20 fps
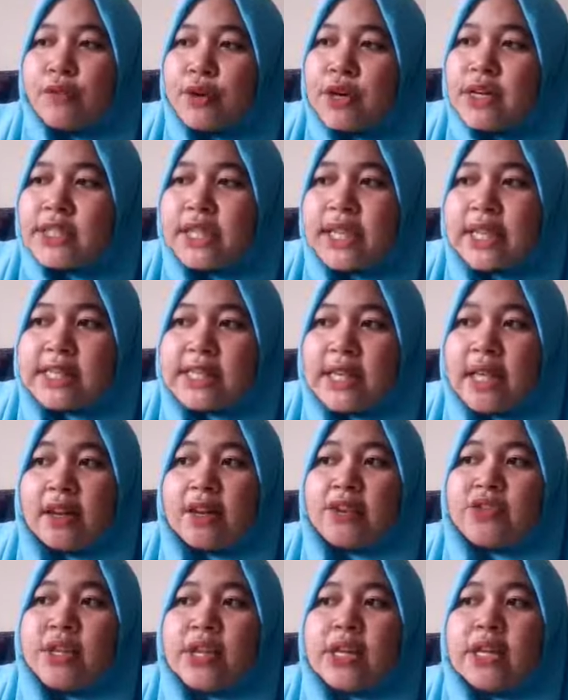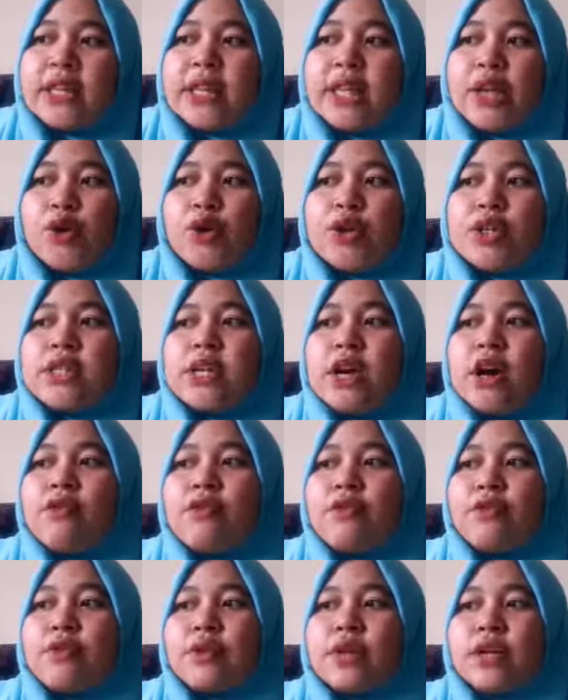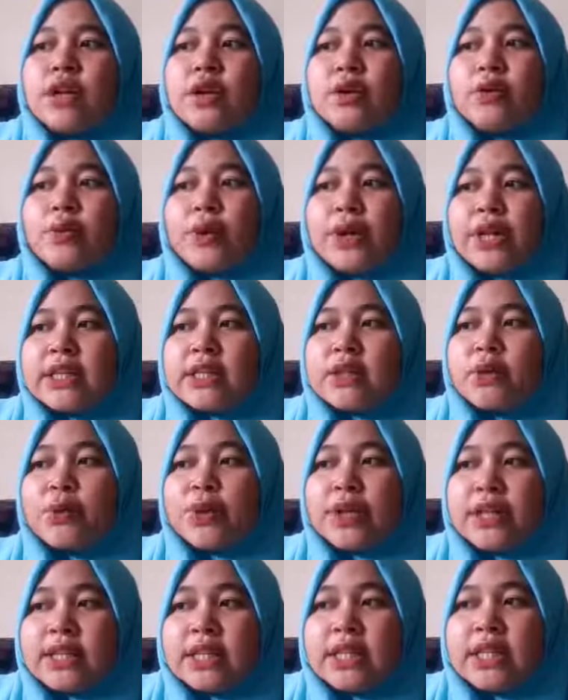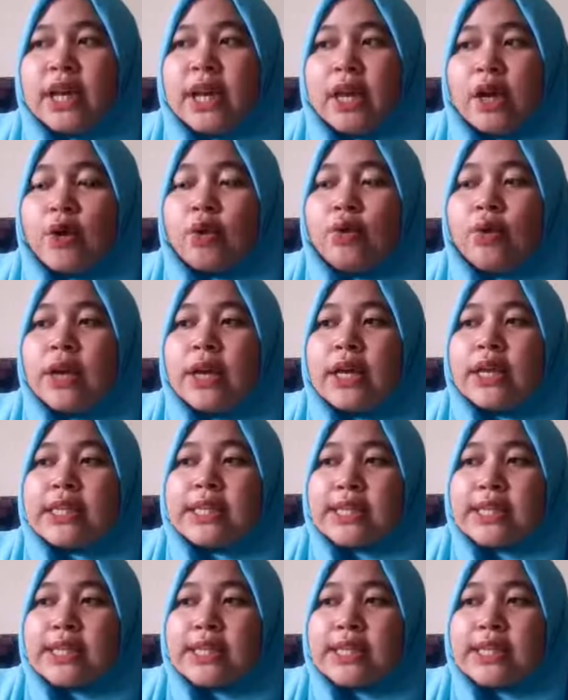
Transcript: First is understanding language of the written law.